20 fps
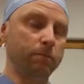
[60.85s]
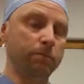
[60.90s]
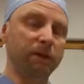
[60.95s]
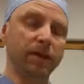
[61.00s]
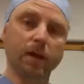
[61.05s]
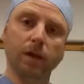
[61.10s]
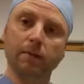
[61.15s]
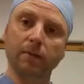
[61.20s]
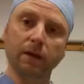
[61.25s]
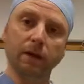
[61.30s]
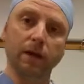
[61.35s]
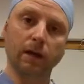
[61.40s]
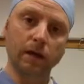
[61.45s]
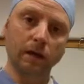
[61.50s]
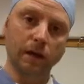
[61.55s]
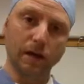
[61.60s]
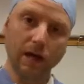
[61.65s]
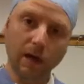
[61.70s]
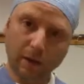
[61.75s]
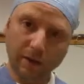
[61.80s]
becoming
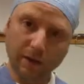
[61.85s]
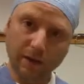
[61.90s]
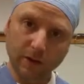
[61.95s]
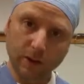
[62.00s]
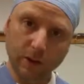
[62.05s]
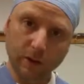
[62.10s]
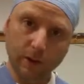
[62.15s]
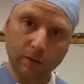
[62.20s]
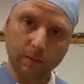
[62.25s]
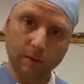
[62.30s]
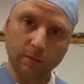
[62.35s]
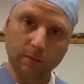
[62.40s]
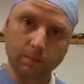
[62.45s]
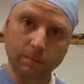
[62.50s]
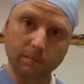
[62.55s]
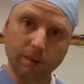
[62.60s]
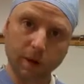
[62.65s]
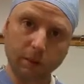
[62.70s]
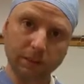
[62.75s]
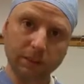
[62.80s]
a healthier
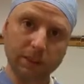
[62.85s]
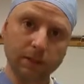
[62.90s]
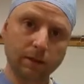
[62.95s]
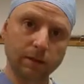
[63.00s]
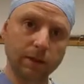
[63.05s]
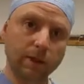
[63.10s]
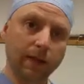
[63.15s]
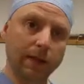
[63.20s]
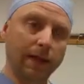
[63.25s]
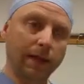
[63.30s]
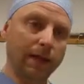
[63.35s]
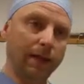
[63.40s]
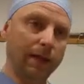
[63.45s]
person,